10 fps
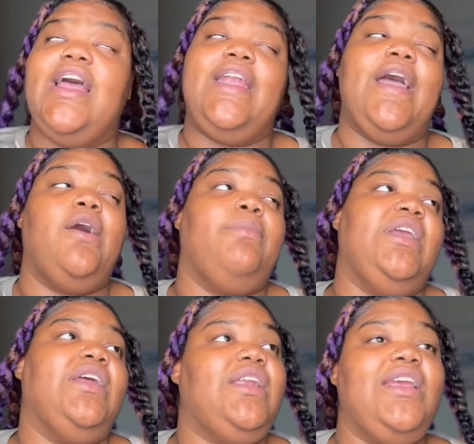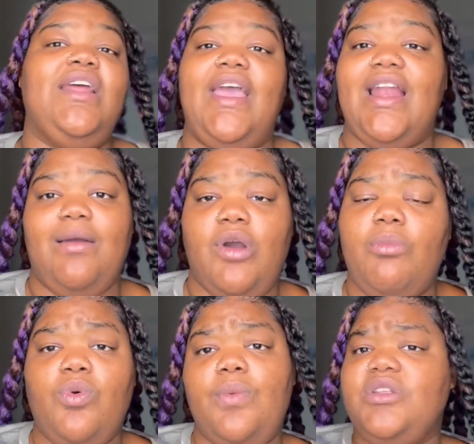Now, me and Nita had our
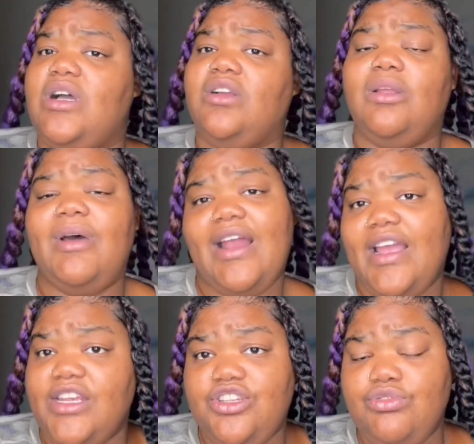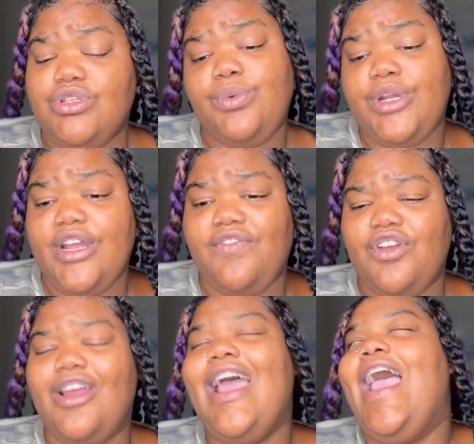moment where we talked about our issues or whatever.
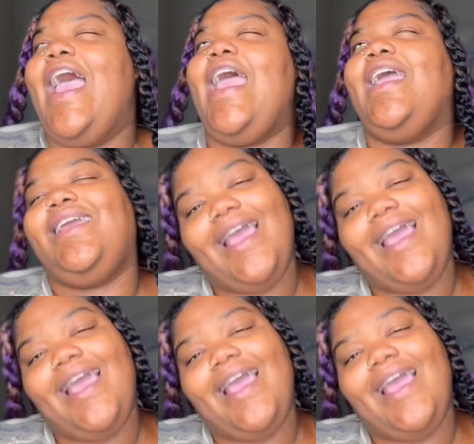And...